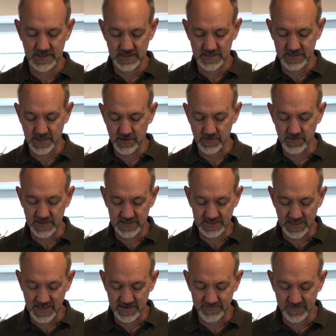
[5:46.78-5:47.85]
dough
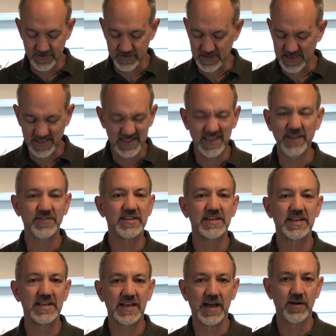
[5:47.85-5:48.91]
aside for like
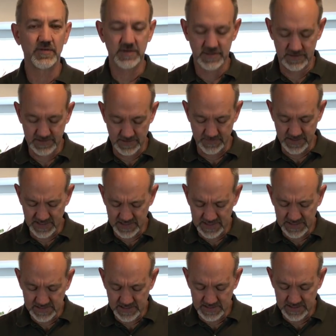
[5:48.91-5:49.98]
17 hours or something, and
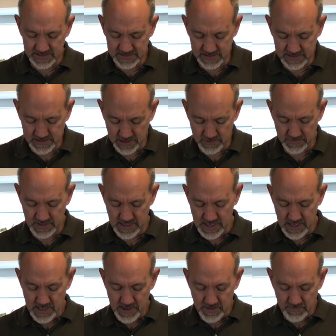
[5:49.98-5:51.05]
that's a yeasted dough,
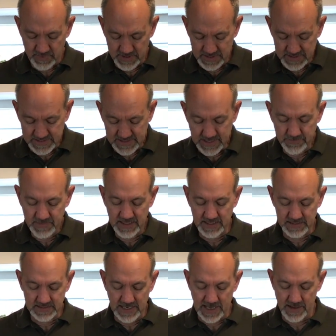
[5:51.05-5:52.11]
but the same thing
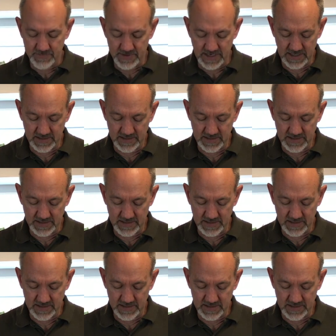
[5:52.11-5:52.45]
is happening.